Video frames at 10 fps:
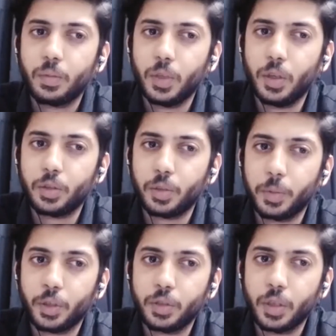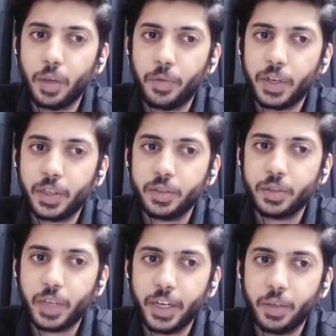Yeah. So because the effect is
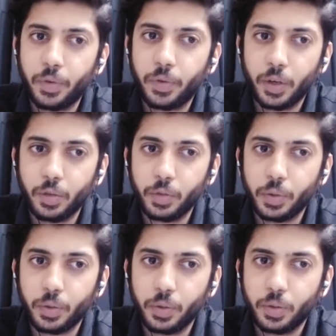right in front of you.